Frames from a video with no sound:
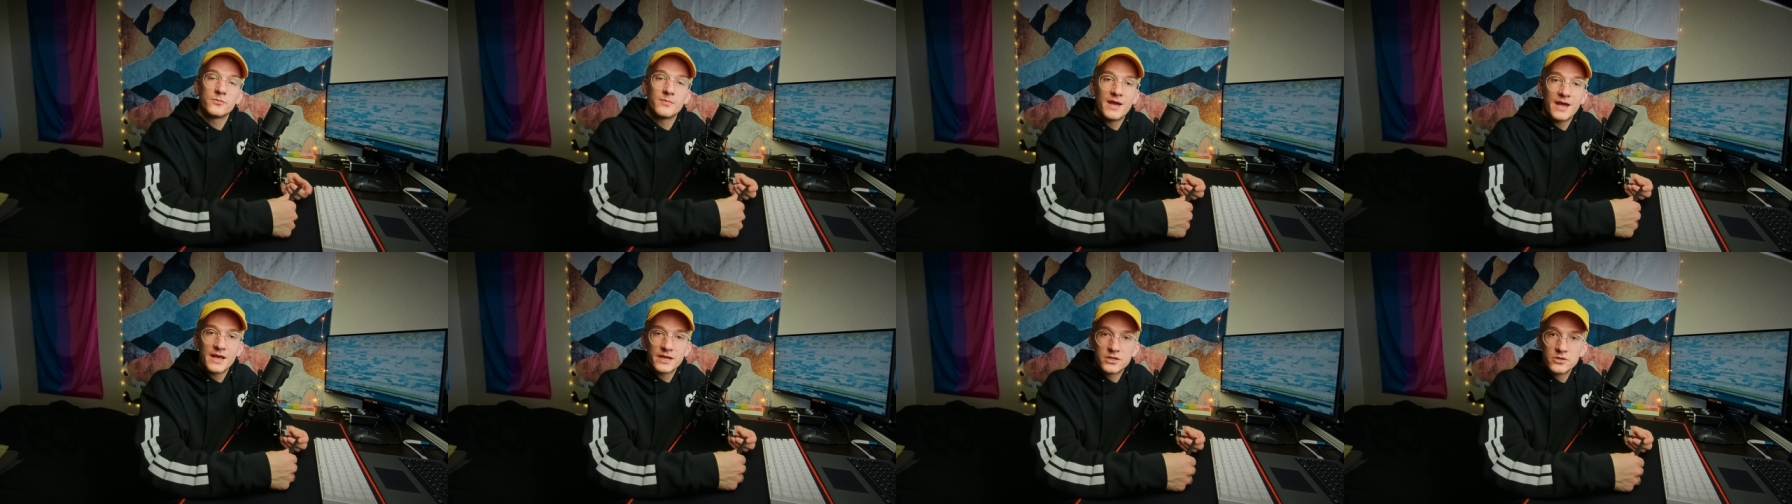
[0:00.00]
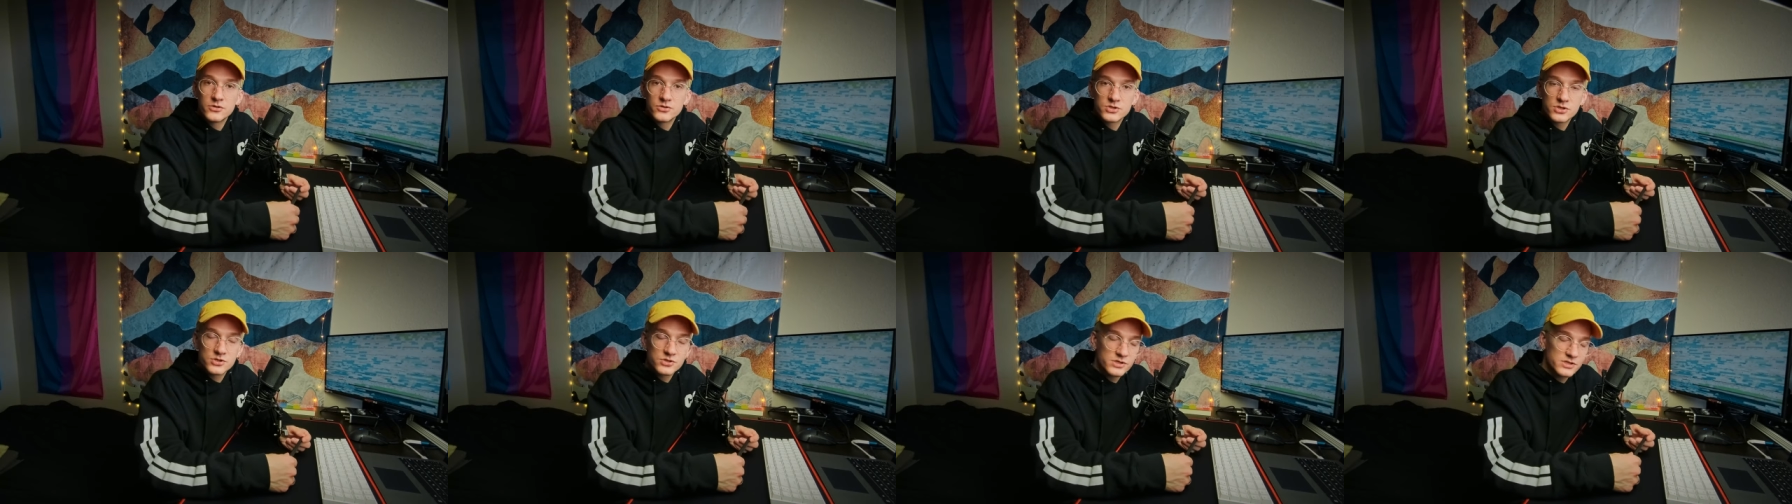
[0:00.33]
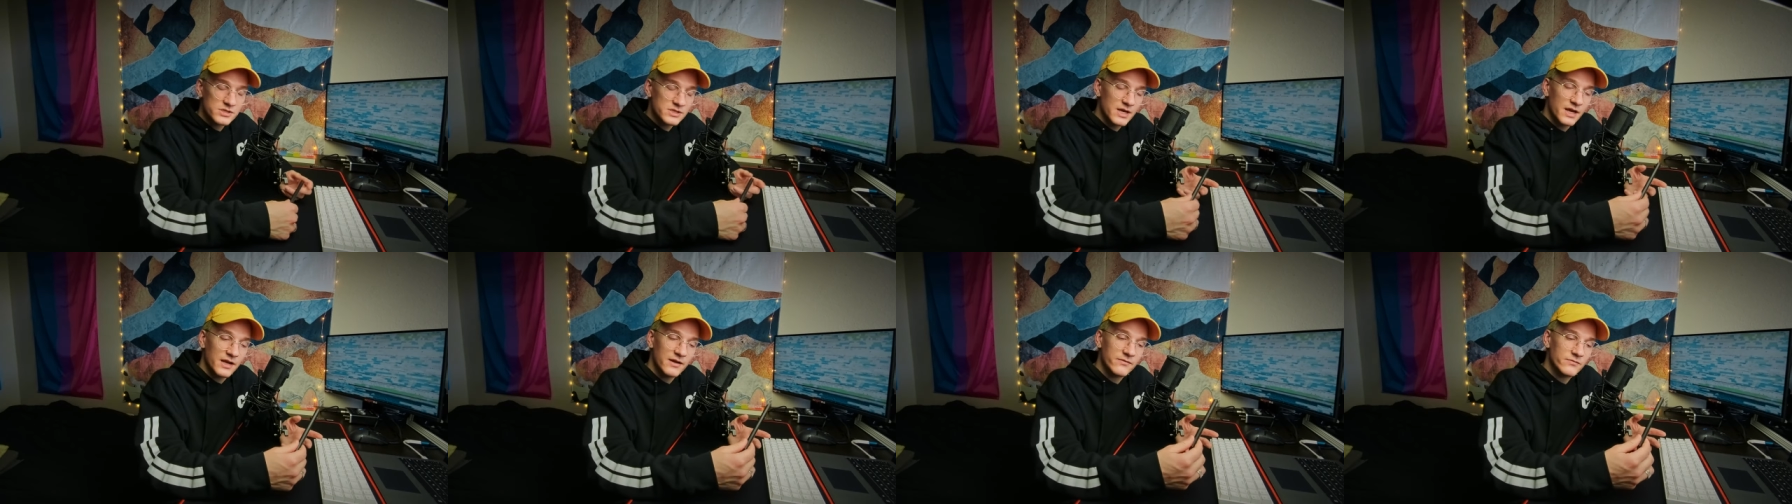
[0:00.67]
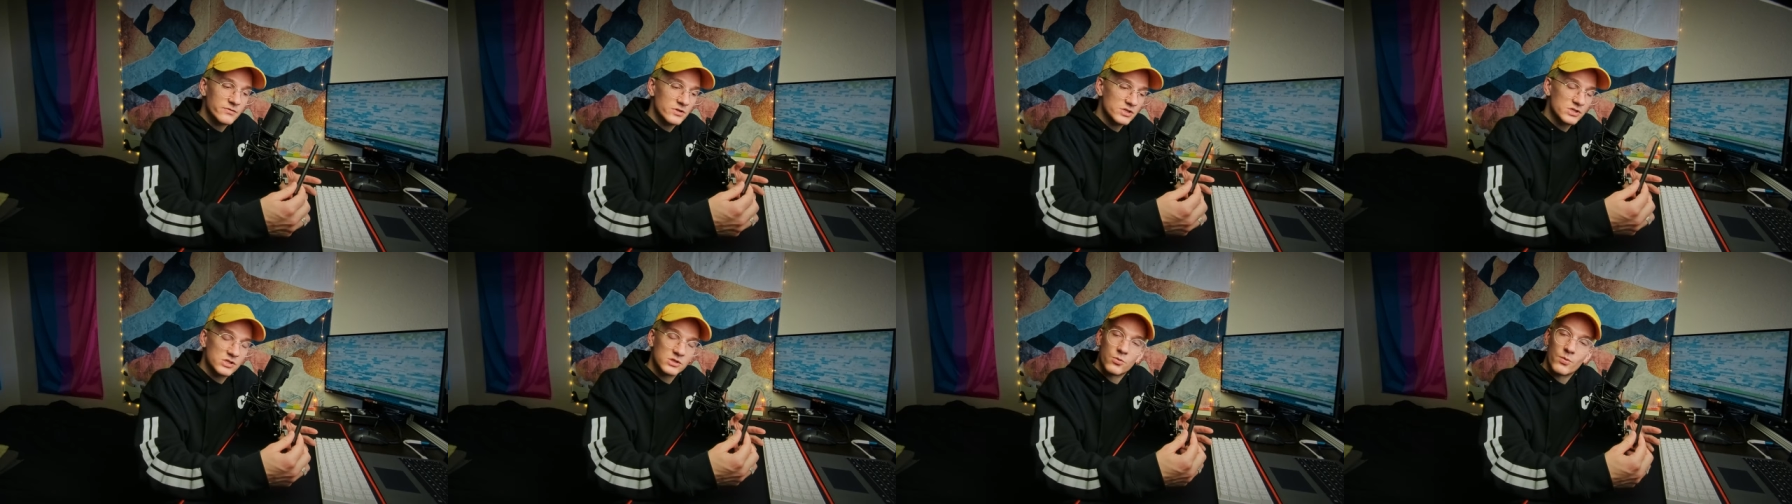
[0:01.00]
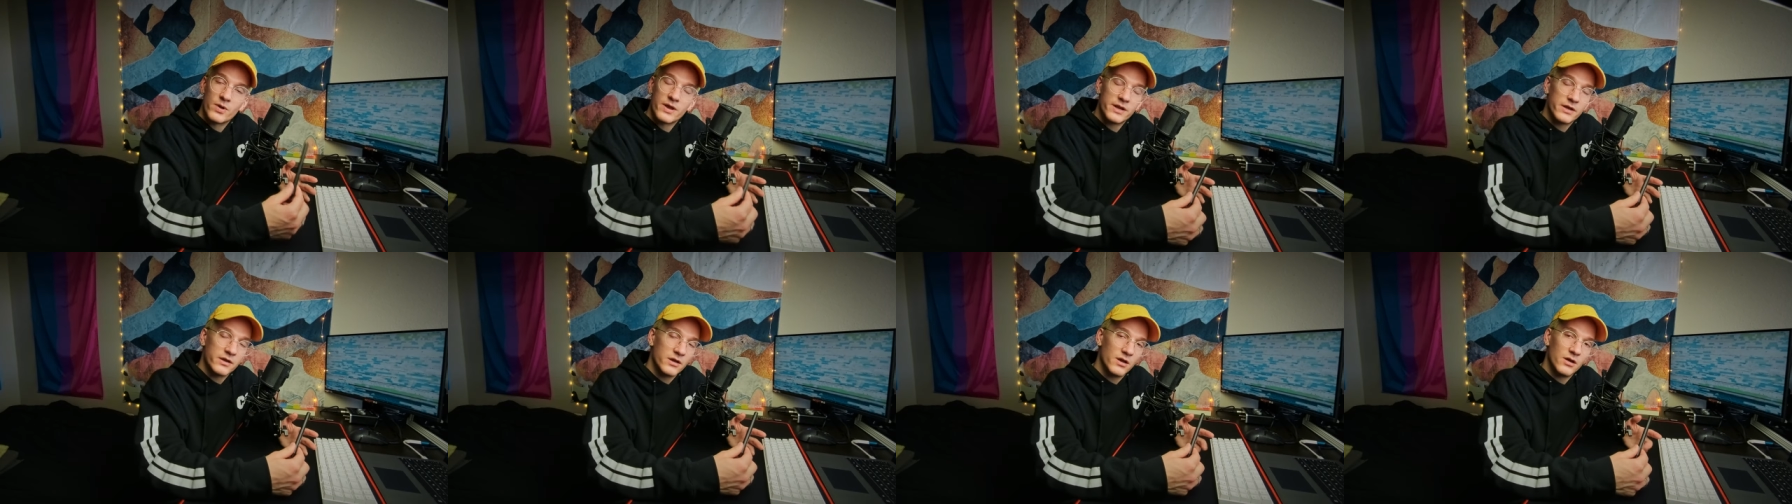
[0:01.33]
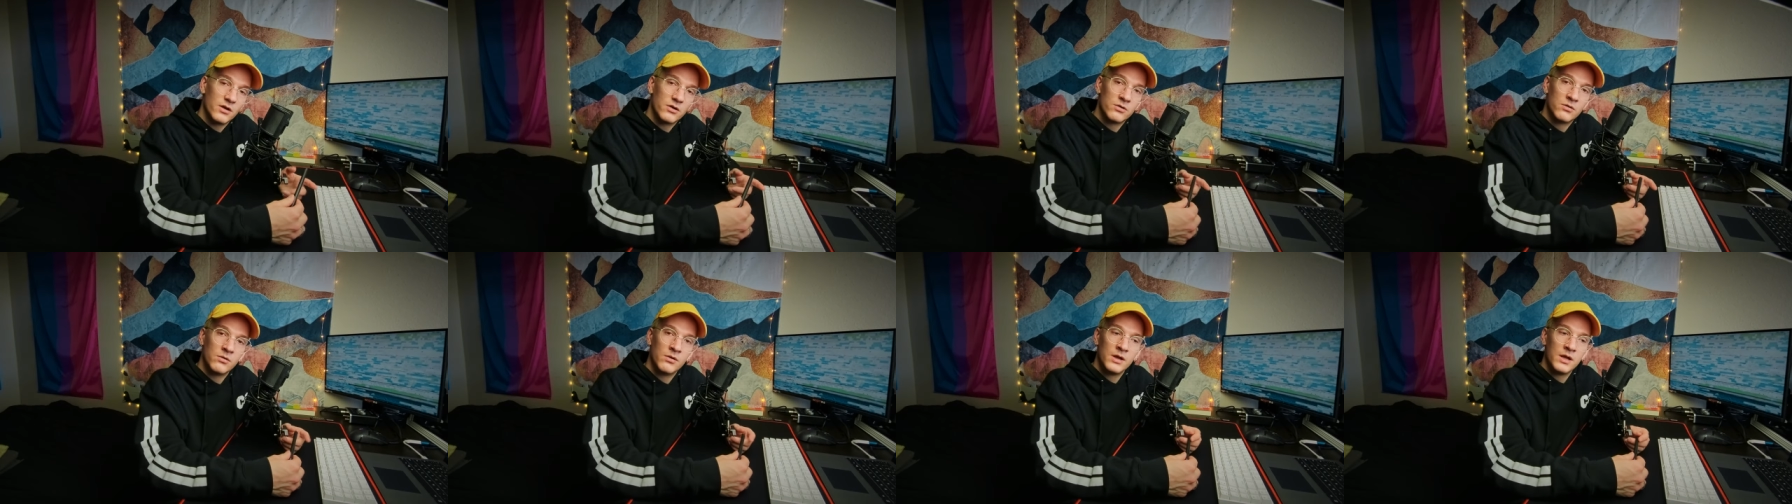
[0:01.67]
Mac users is kind of just the way to
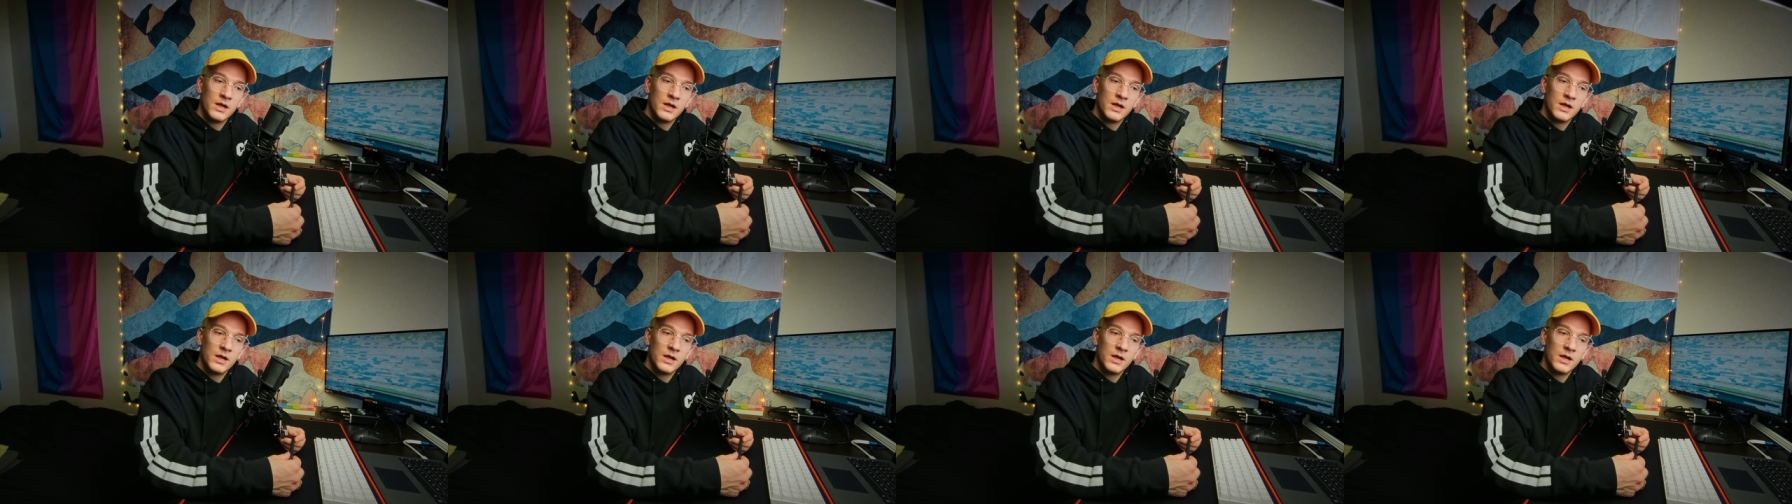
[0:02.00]
go.